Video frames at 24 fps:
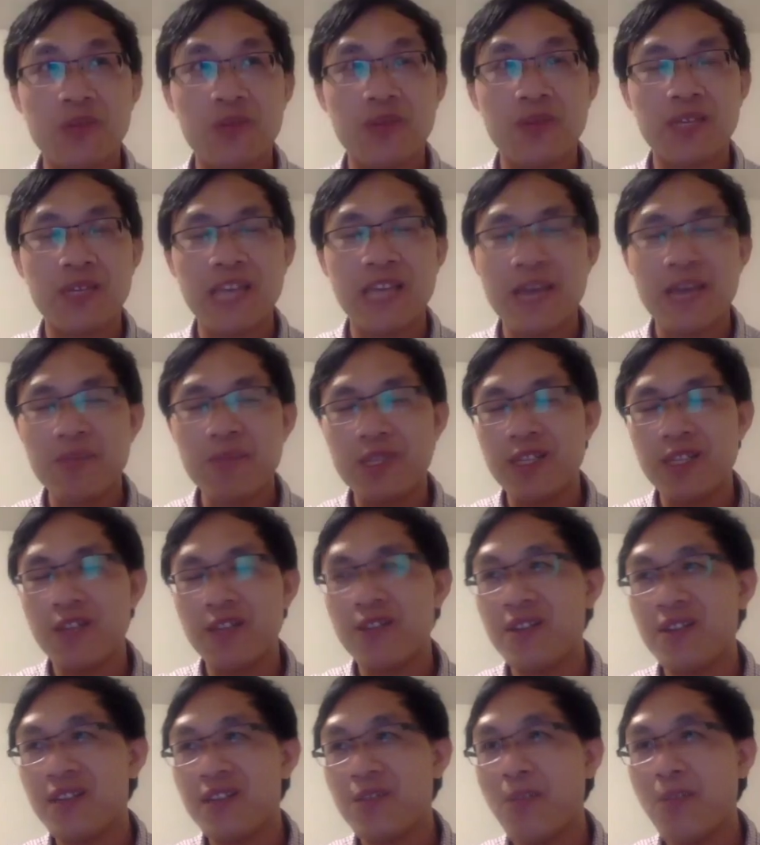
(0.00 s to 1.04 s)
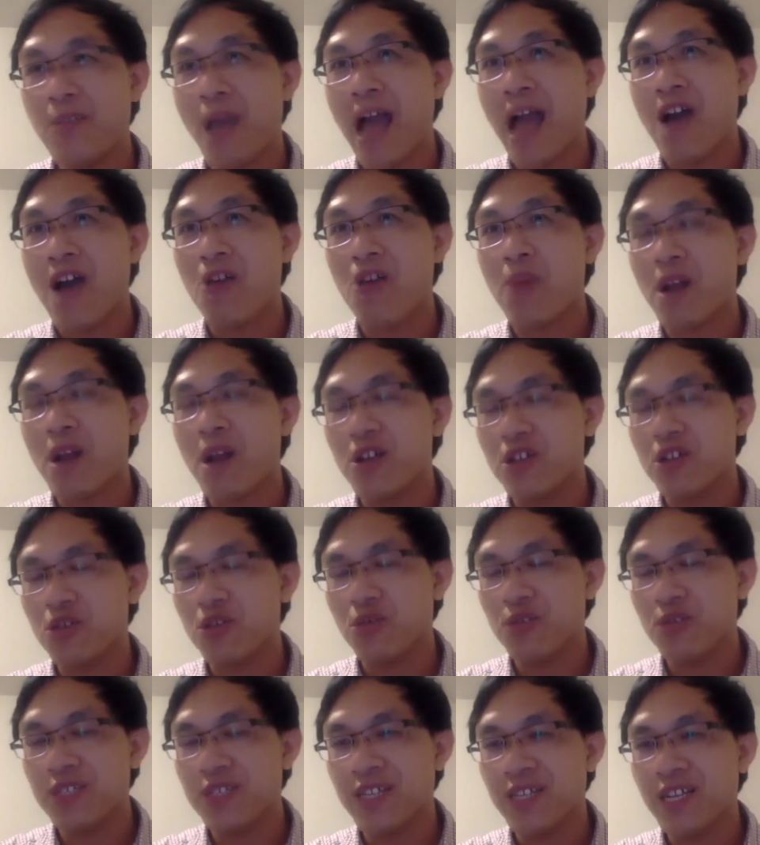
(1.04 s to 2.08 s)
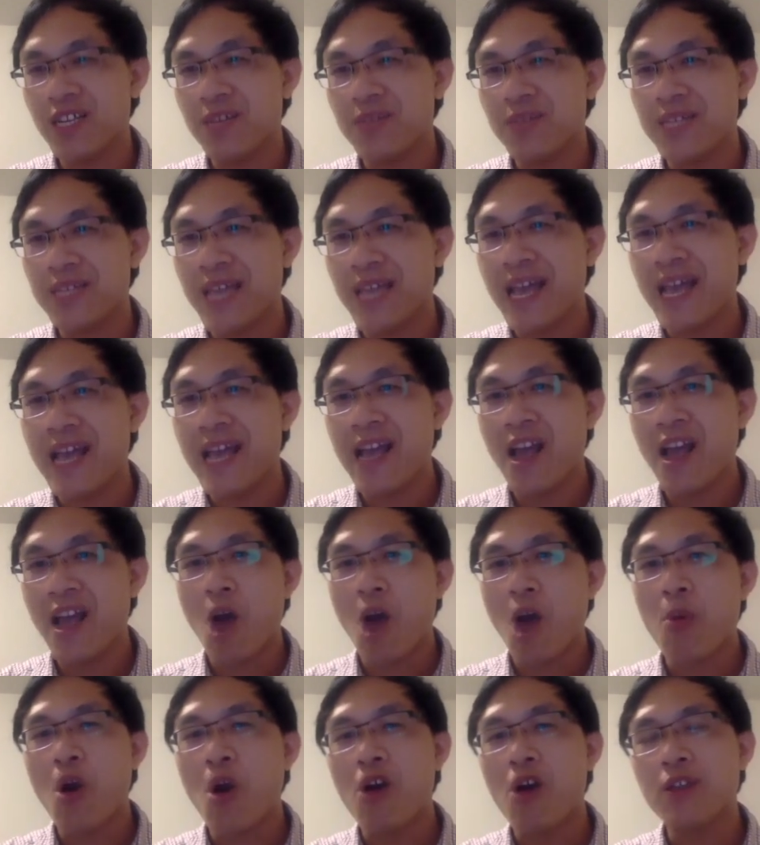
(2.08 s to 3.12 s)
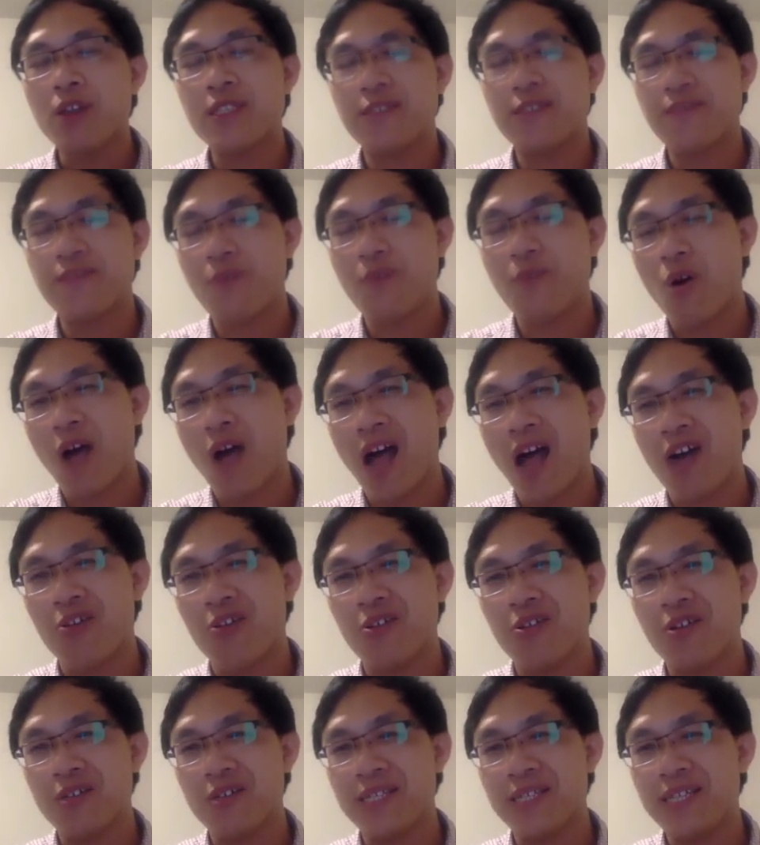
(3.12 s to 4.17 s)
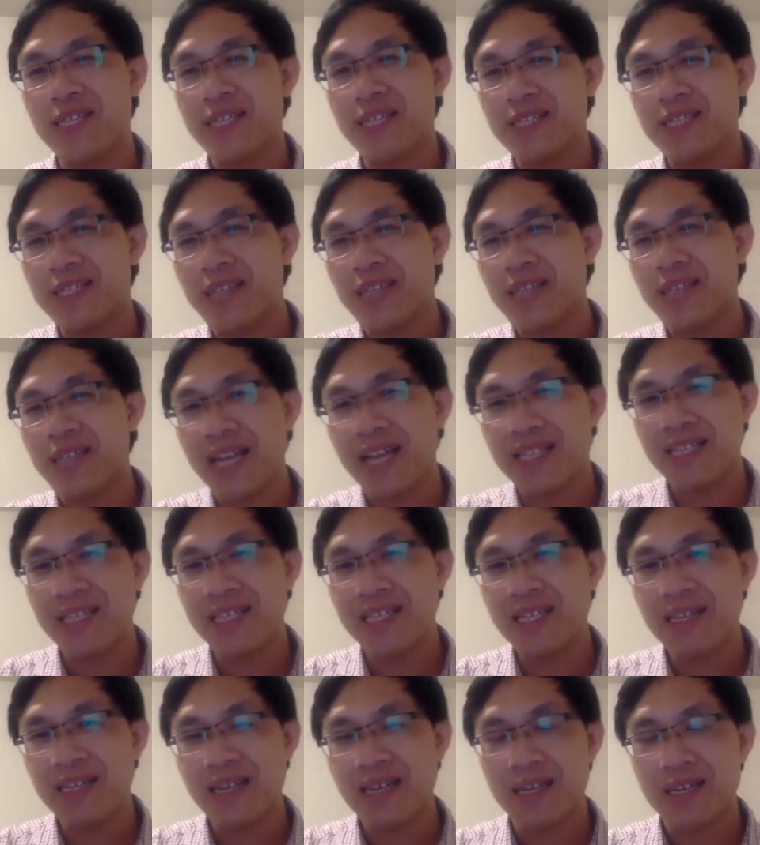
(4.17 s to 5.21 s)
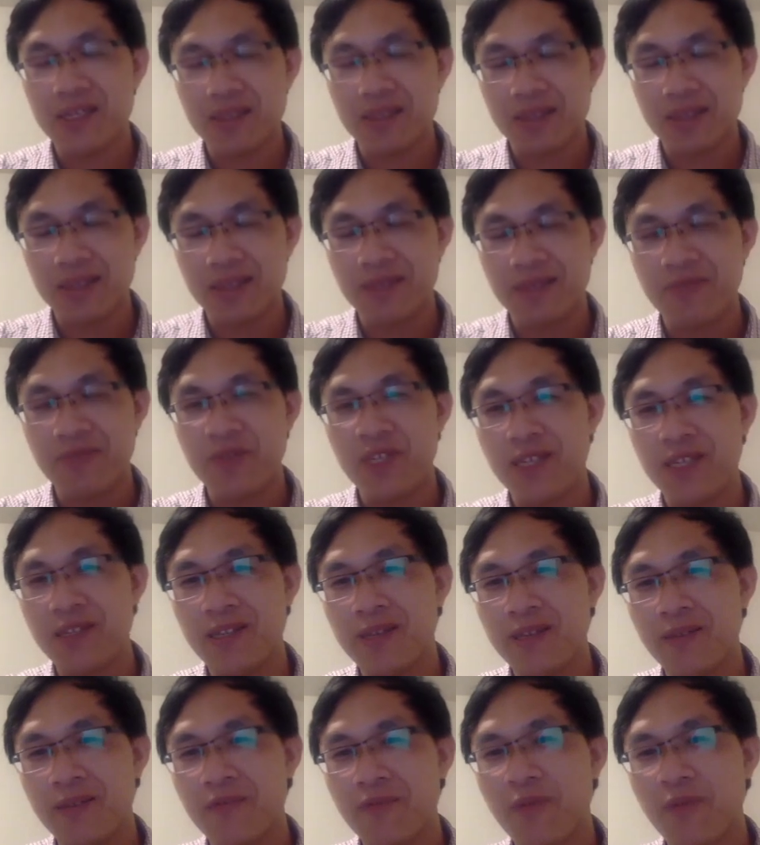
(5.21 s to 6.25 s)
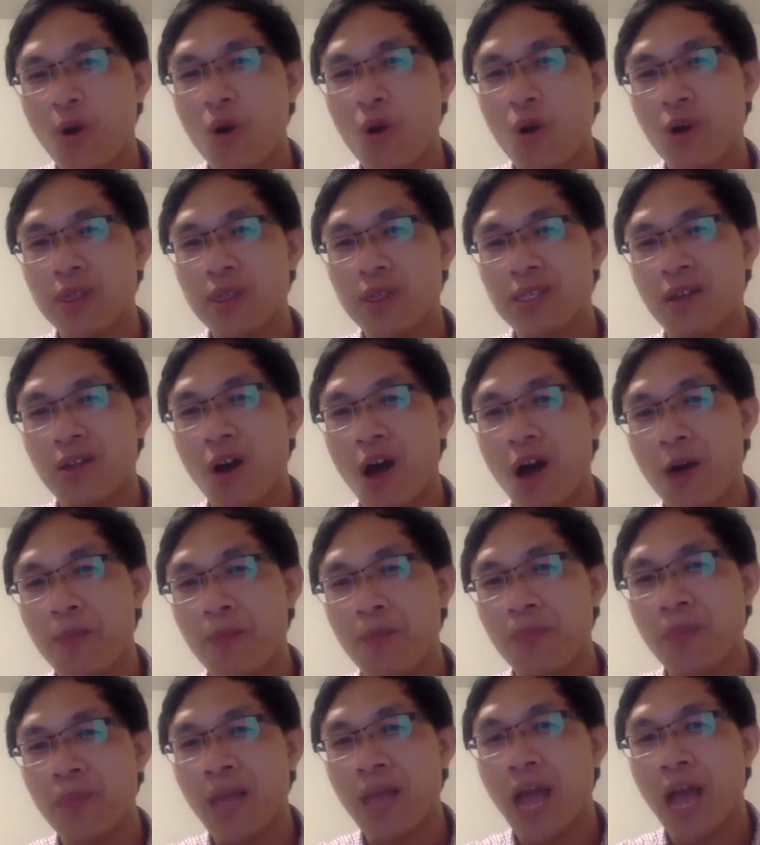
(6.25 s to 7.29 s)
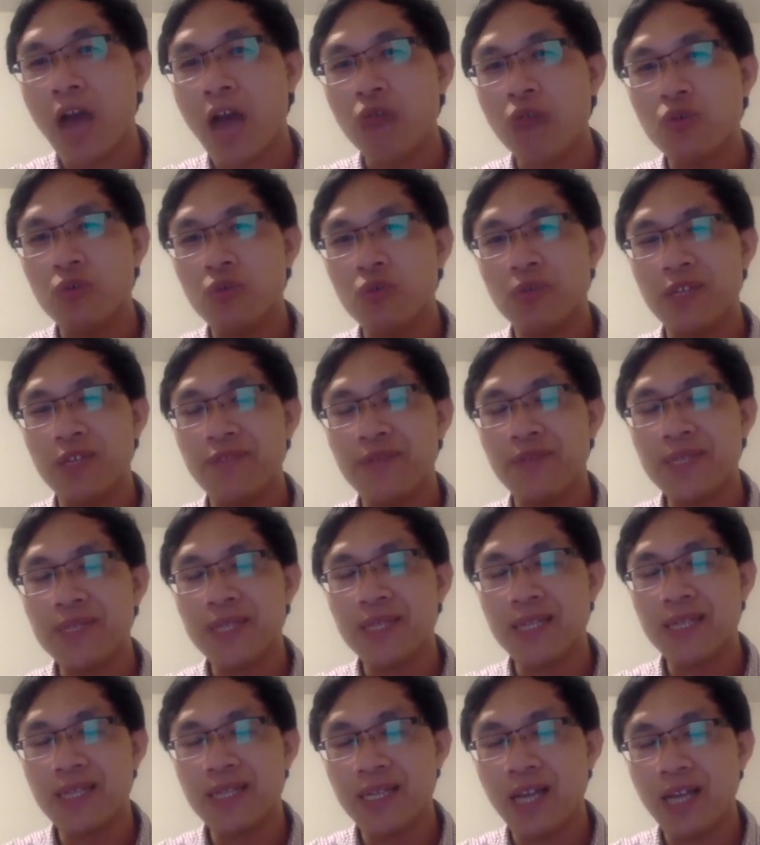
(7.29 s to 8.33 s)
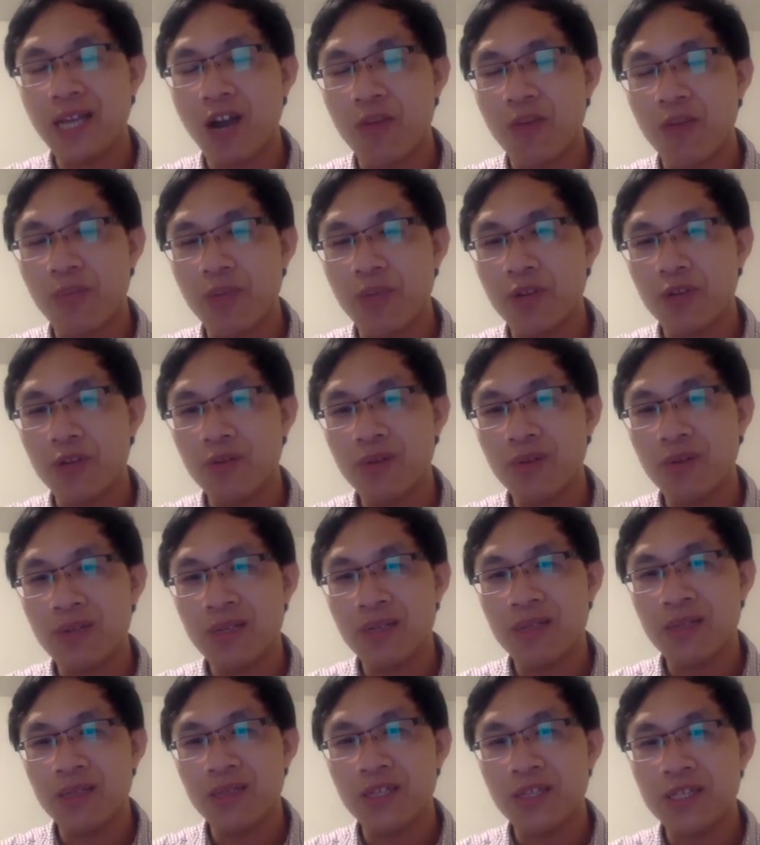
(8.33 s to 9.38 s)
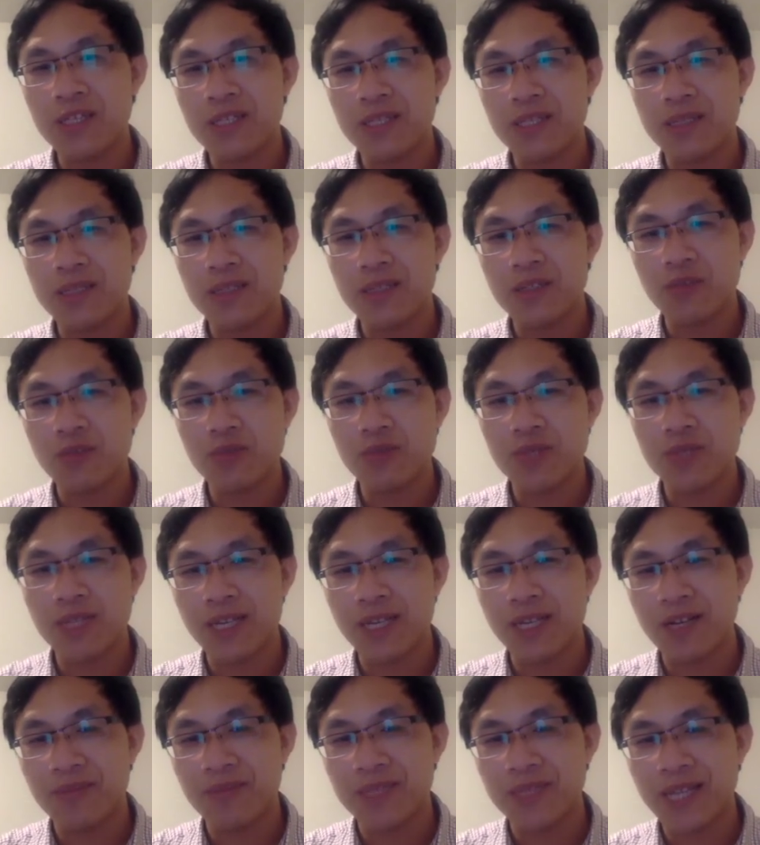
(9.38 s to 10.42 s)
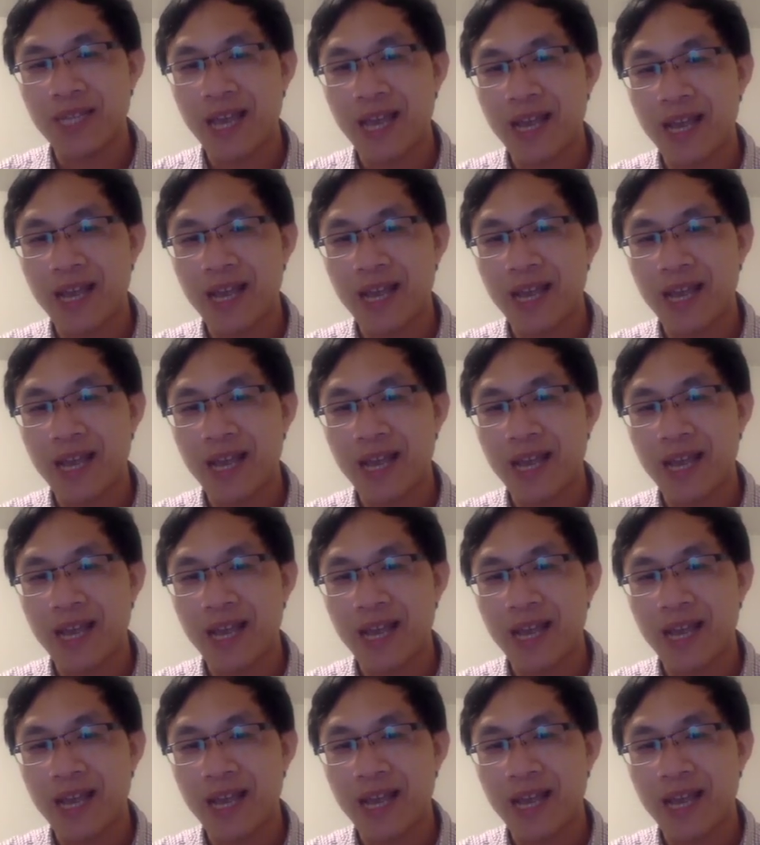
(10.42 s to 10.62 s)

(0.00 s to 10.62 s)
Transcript: game theory part about solution concept. Of course, for our CS study, as we focus on how to efficiently compute this solution concept.